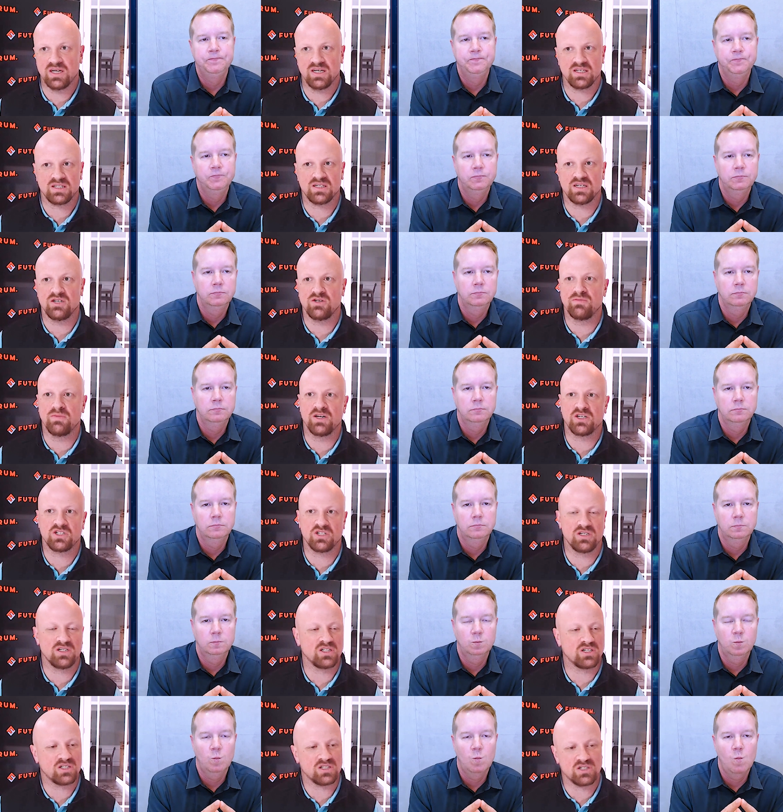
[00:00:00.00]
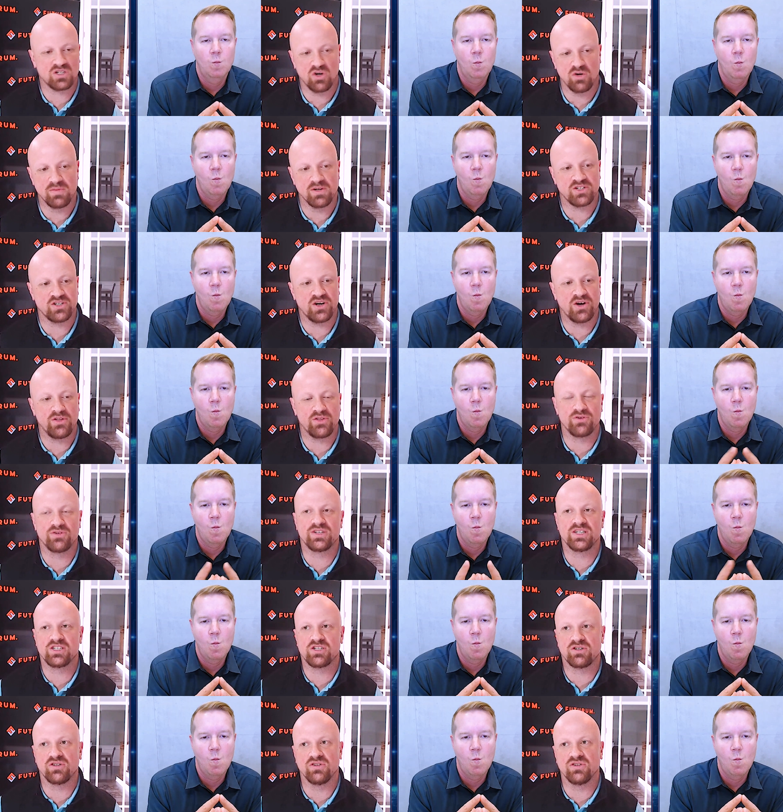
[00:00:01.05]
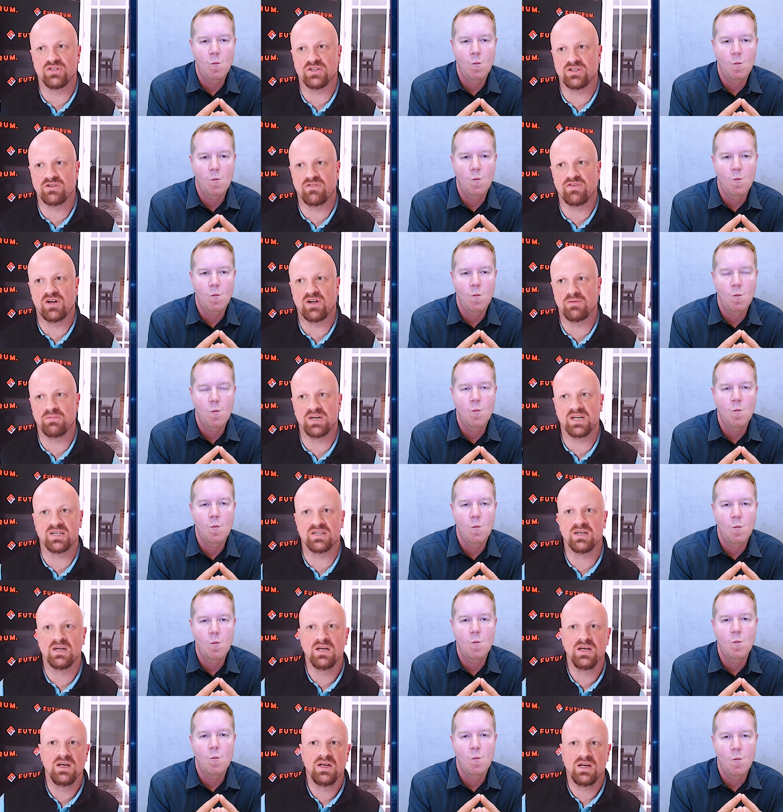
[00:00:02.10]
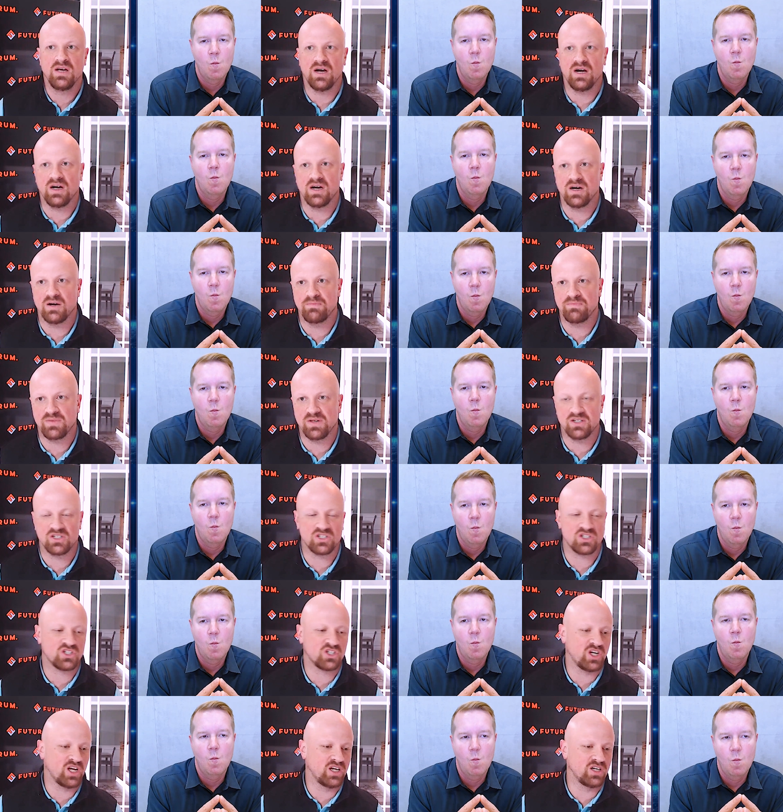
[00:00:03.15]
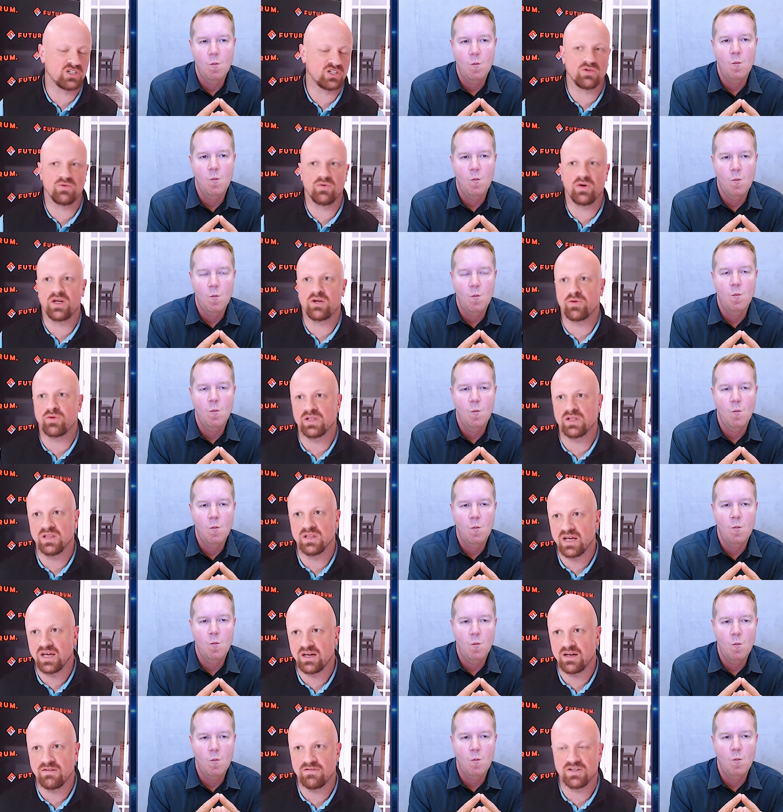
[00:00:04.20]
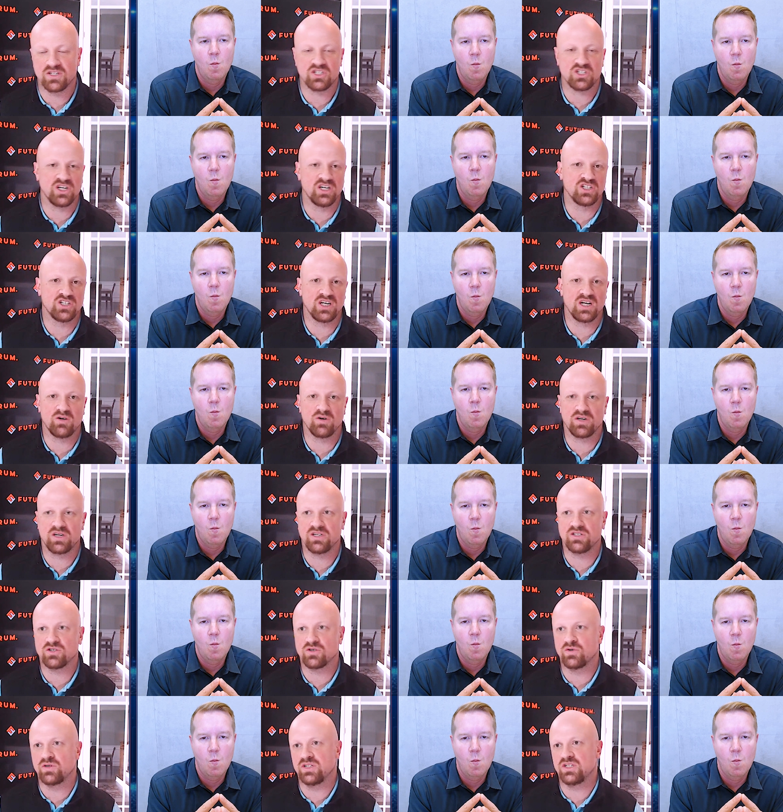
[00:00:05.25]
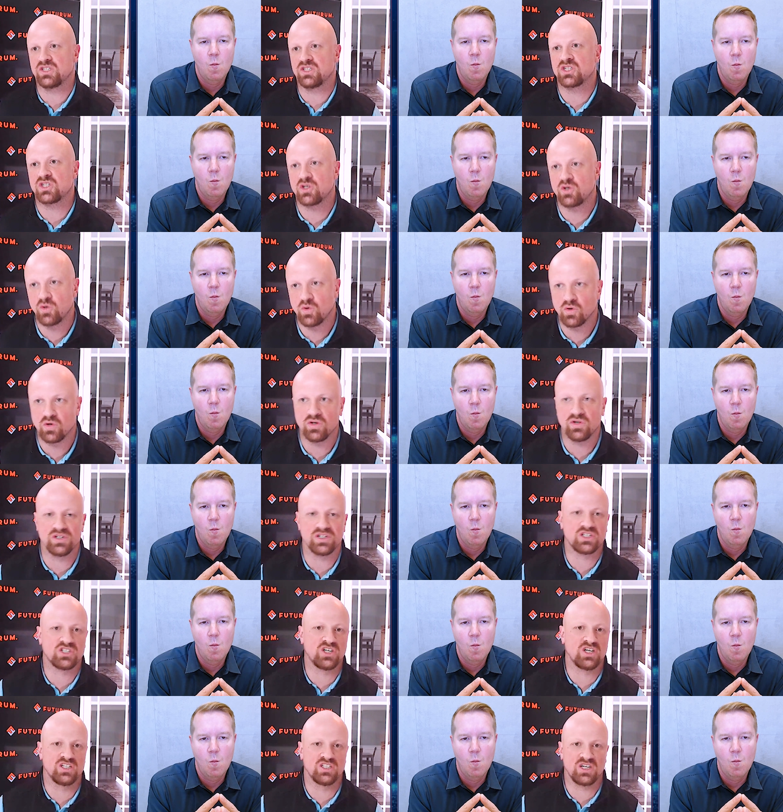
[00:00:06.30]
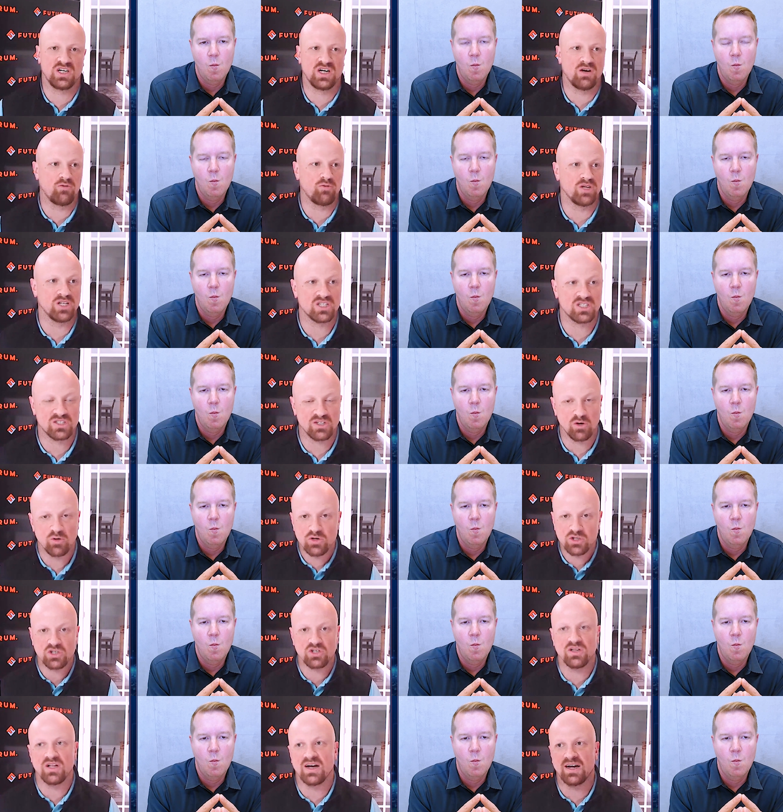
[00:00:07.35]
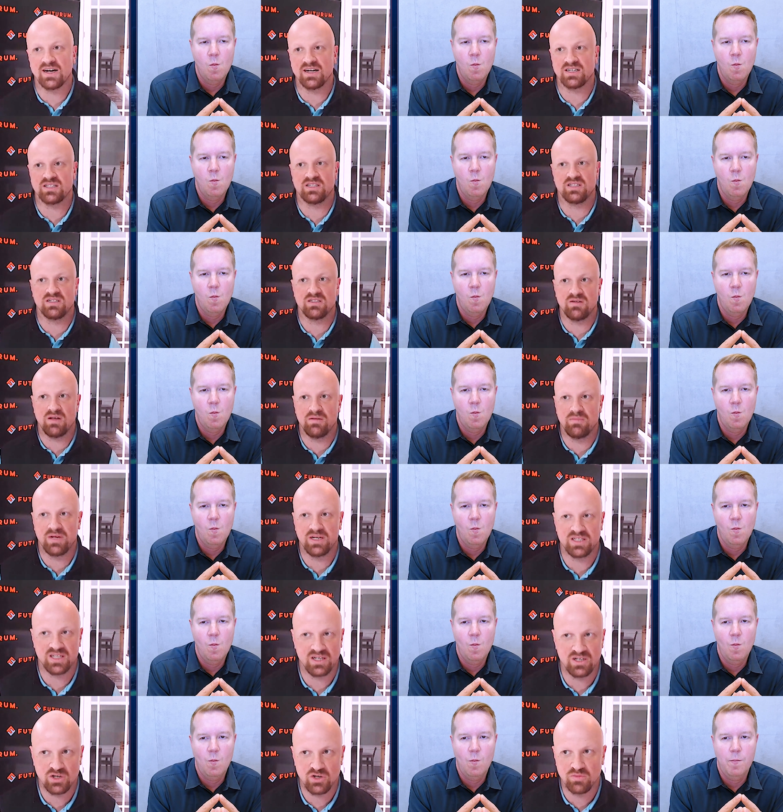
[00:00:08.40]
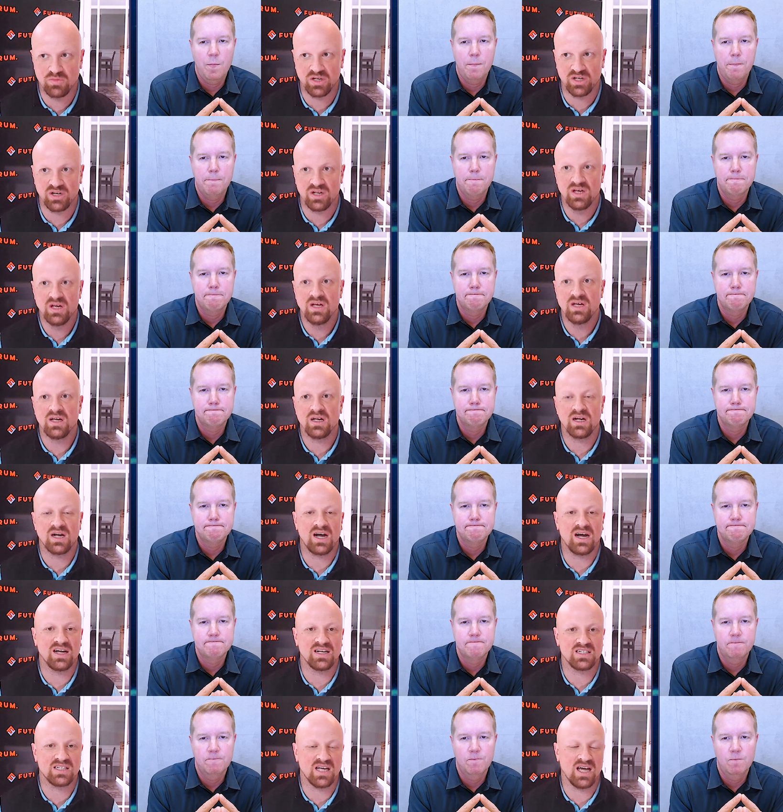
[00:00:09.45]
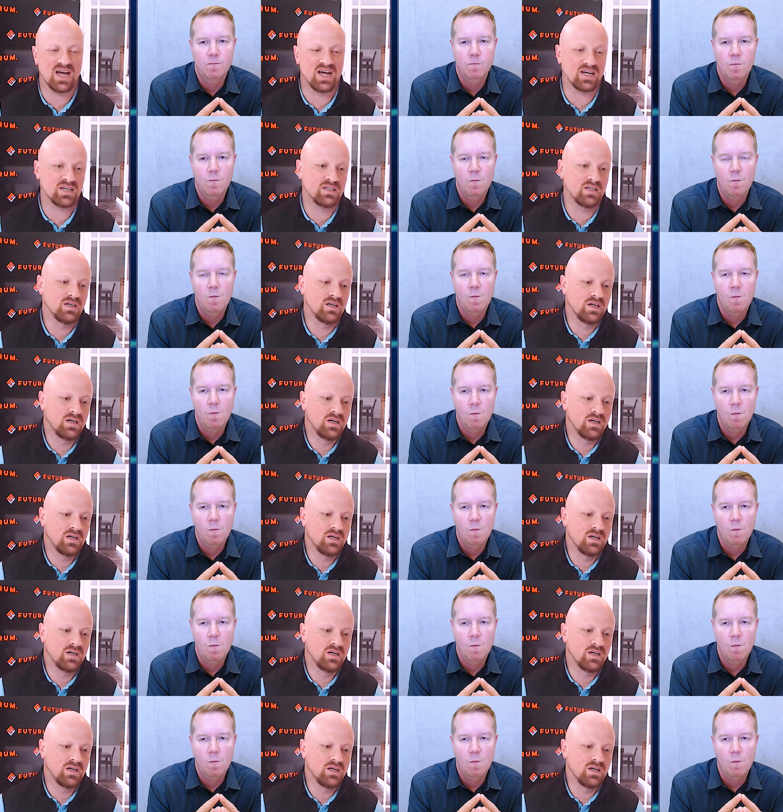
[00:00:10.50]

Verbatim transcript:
Speaker 1: this, and you mentioned there's so much other digital development. Um, it's changed the way we live. It's changing how our kids are going to school. It's changing how we socialize and, and maintain human contact.